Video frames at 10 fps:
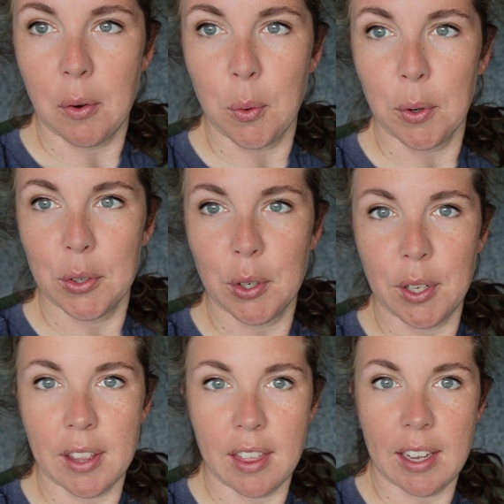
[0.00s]
or show
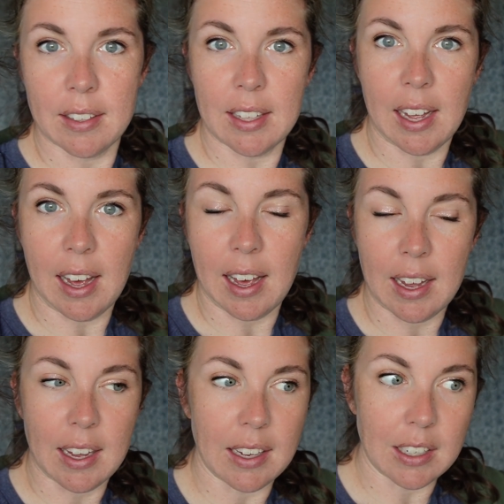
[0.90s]
you the things that
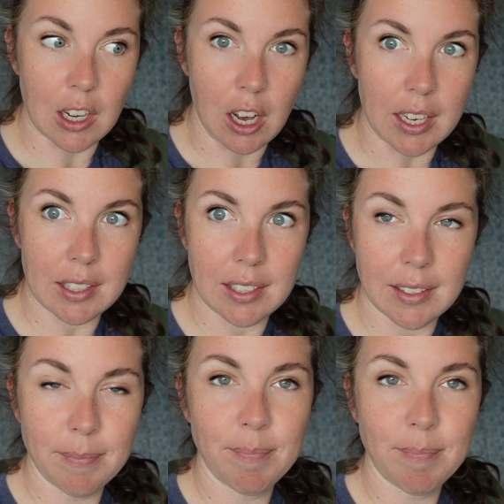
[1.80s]
I got.